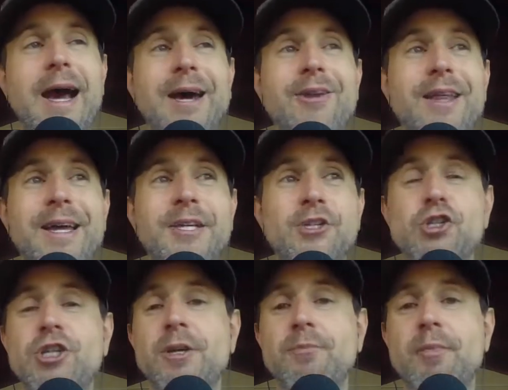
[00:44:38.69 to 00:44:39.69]
I don't like his
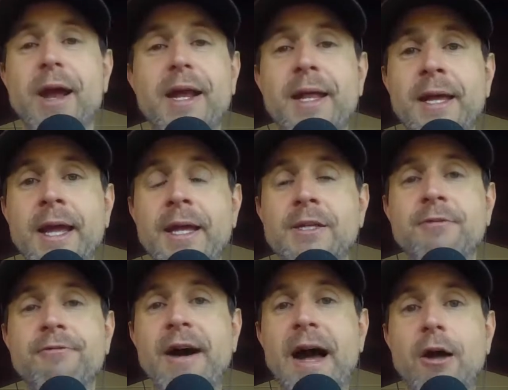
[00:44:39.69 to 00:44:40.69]
cheap baiting into
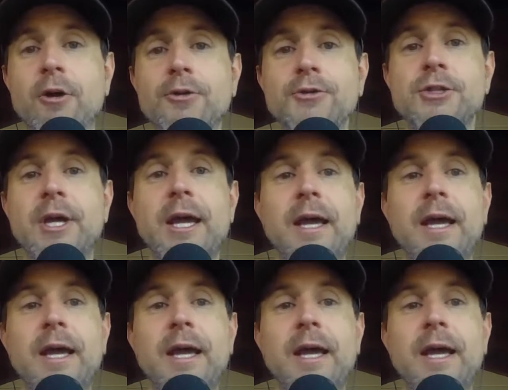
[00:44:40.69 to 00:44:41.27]
fouls.